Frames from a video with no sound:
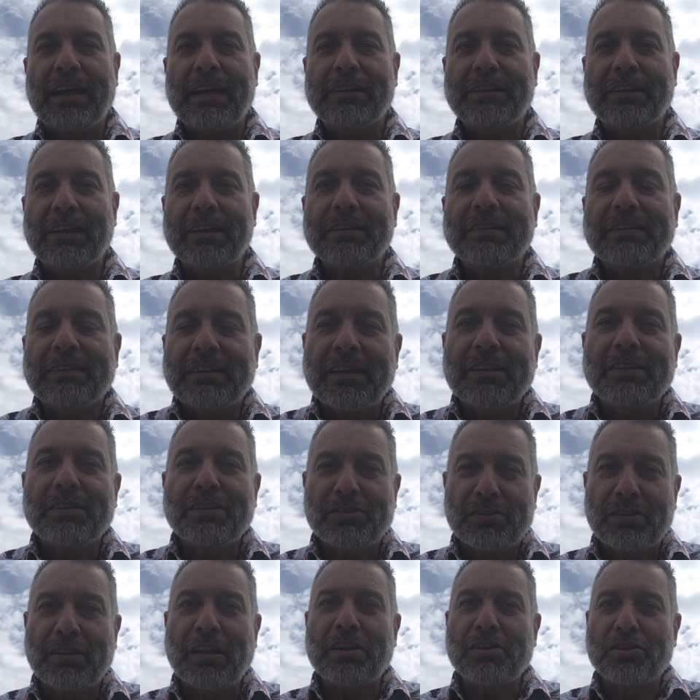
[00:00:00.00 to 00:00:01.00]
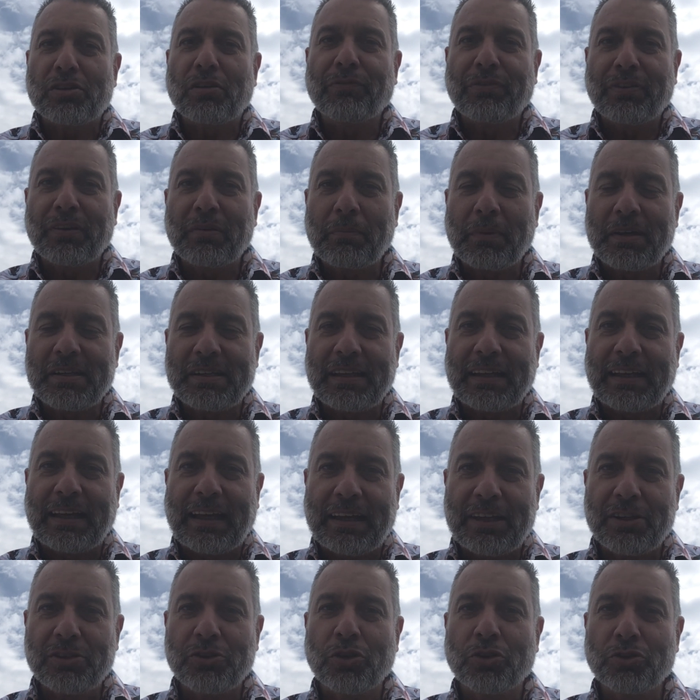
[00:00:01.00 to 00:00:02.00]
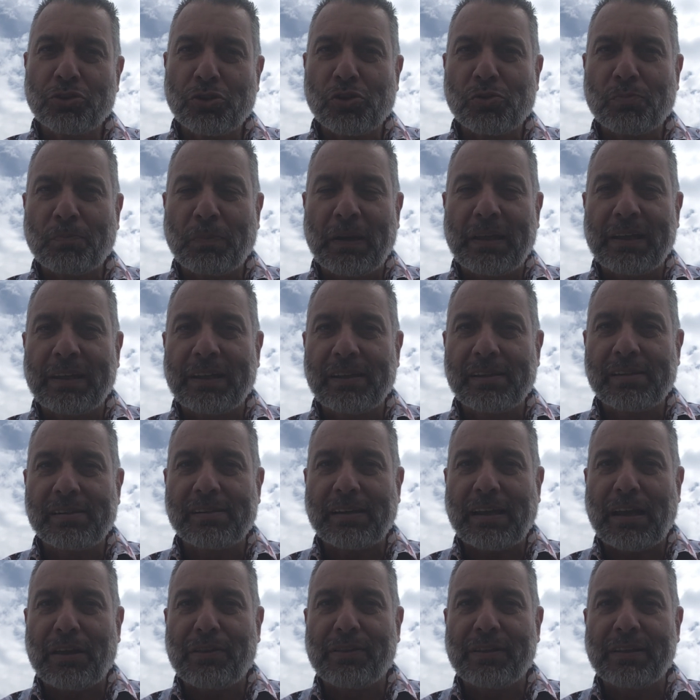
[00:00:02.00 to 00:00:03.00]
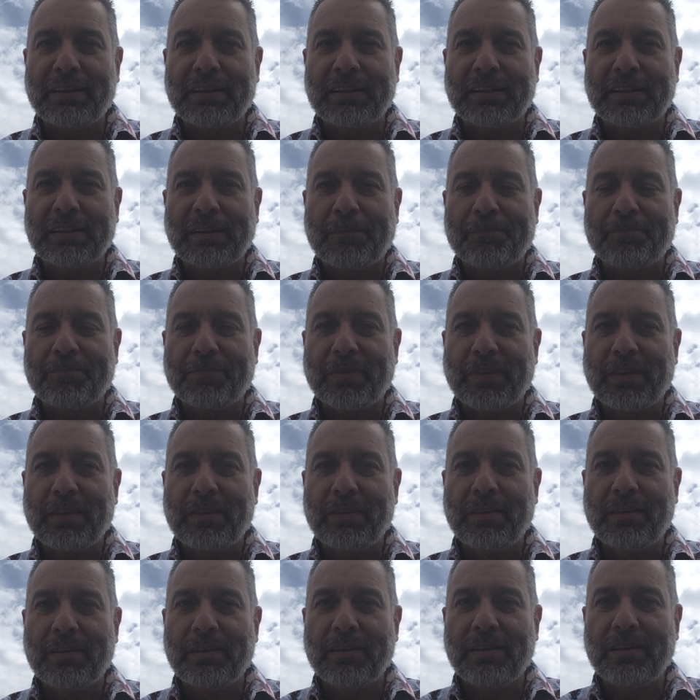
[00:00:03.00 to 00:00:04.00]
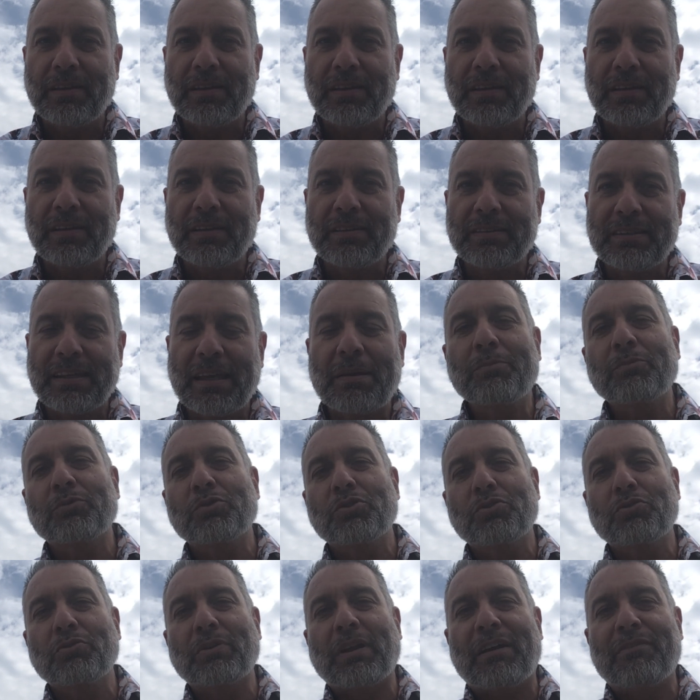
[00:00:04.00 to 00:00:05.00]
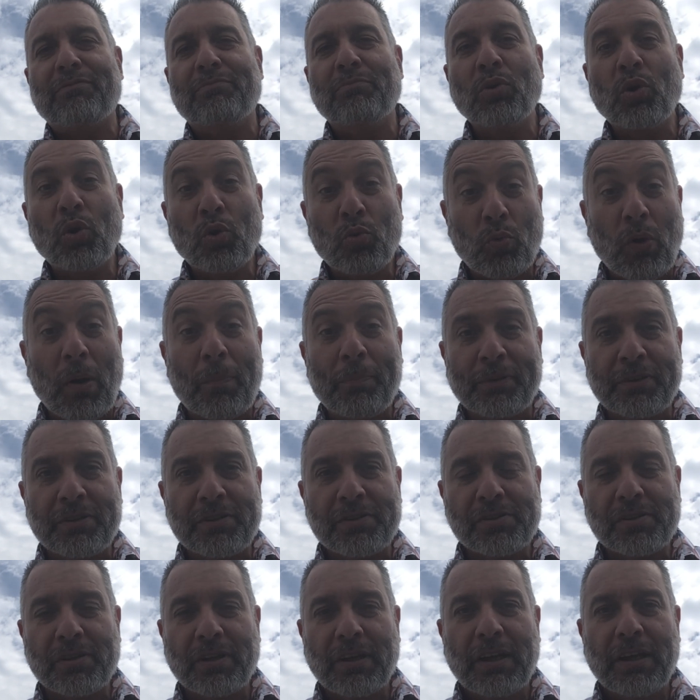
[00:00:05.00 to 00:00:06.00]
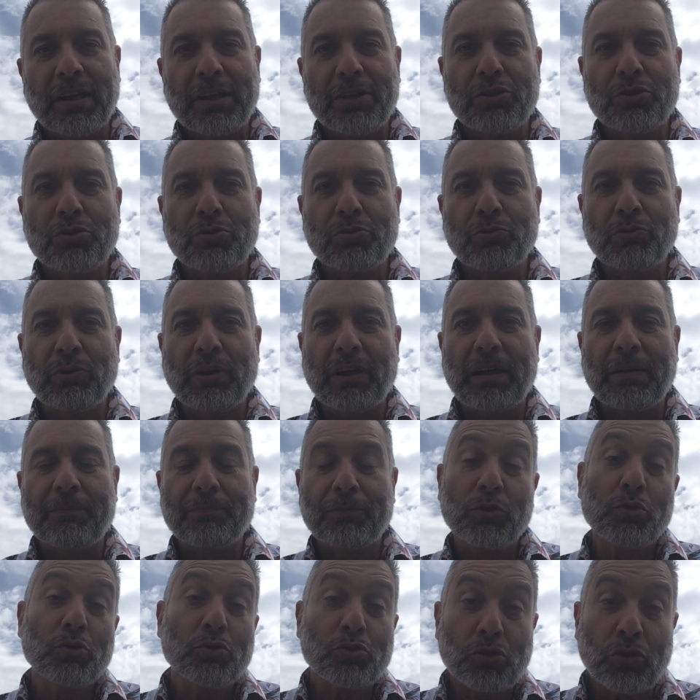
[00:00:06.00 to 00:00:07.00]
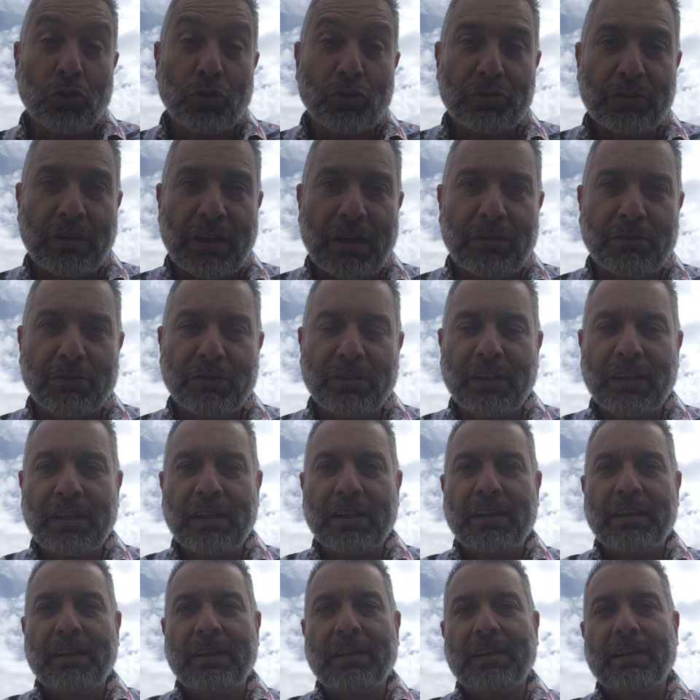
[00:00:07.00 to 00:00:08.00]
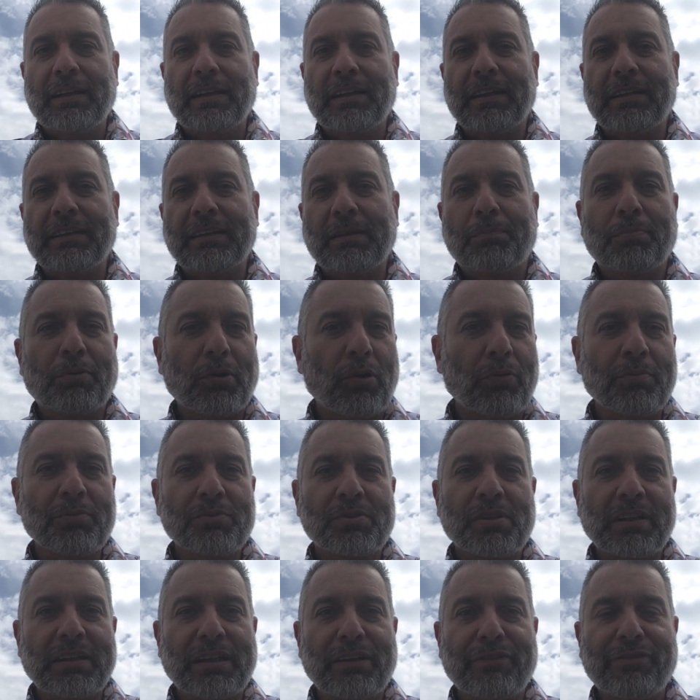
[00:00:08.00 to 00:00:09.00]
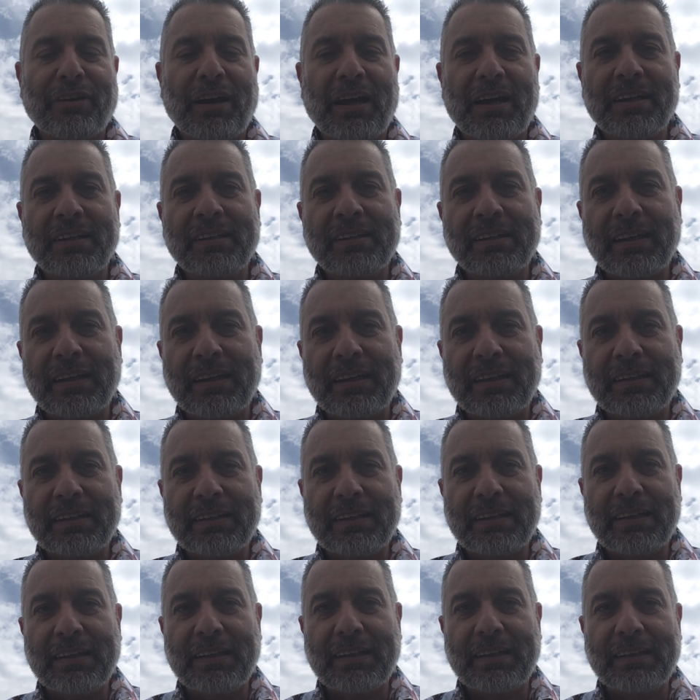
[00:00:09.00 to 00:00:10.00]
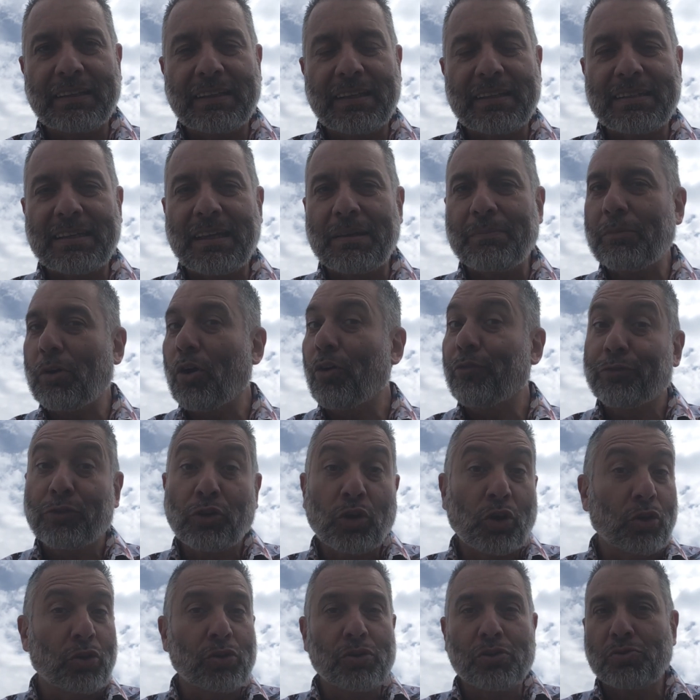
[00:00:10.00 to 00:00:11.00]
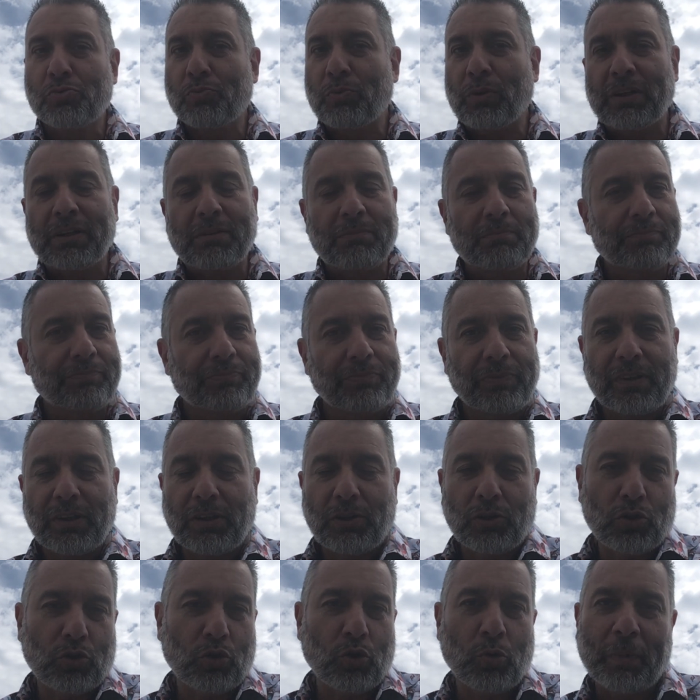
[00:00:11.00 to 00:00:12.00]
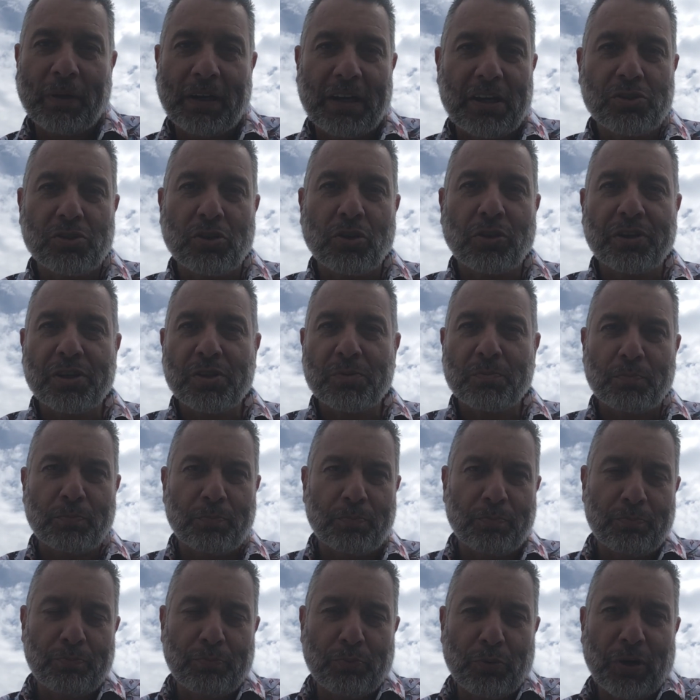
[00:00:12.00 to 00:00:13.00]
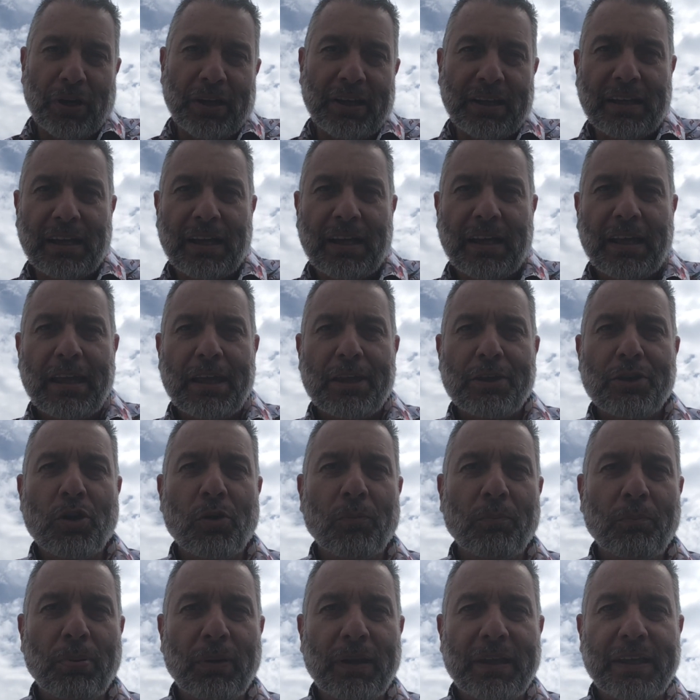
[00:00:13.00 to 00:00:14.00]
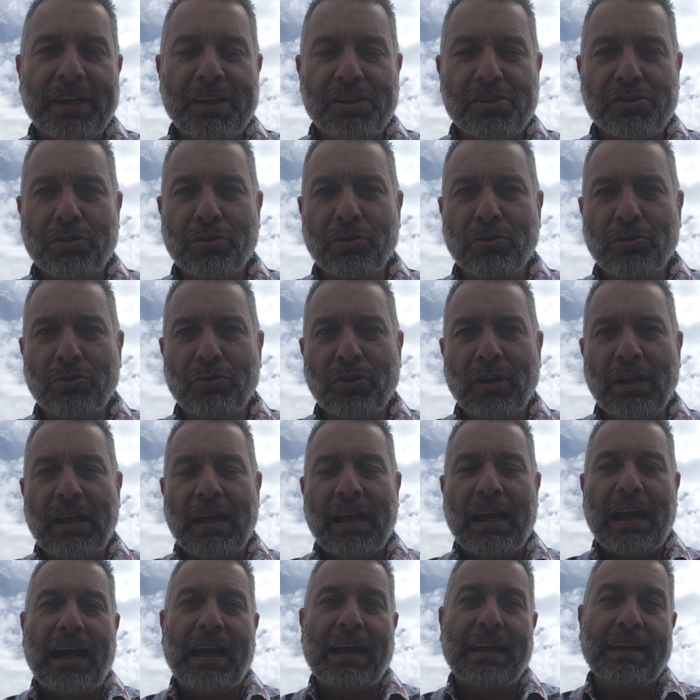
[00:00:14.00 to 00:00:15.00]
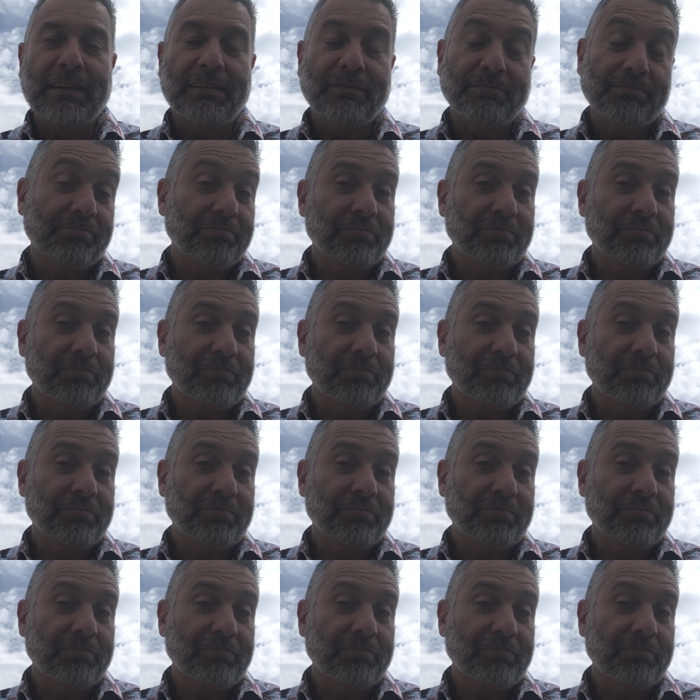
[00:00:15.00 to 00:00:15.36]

there's something missing, and it's not just players. I think the team should have more weapons to sort out the problems that they find in the team. Of course, what Koeman has done is bring young players through, and